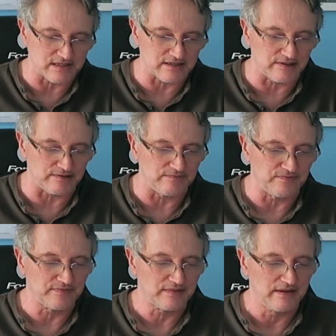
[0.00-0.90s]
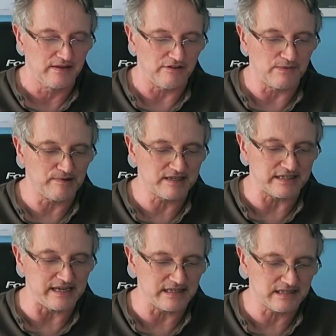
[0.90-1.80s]
So if we
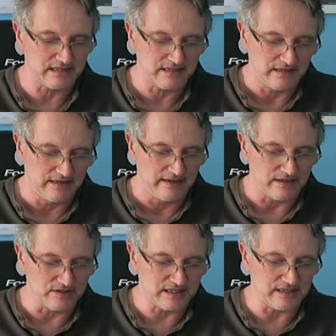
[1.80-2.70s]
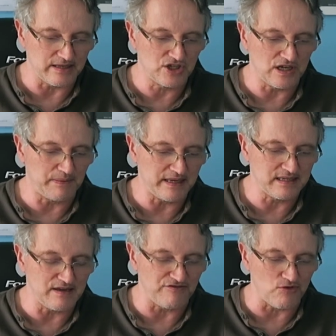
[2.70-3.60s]
press yes, you'll see that
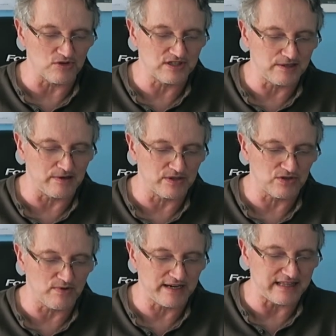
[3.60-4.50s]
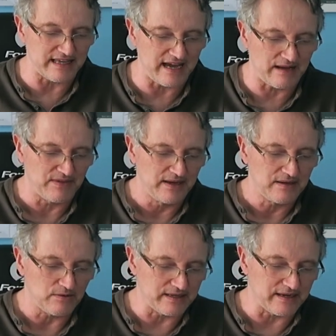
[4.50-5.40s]
GPT 4.0 is already there.
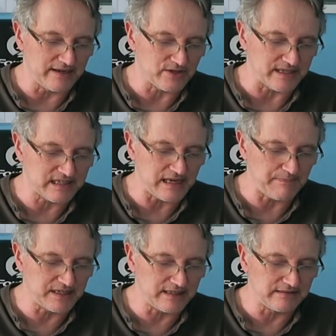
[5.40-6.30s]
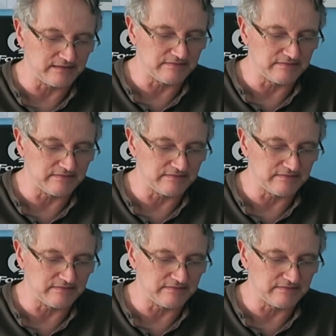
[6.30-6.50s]
We're going to accept it.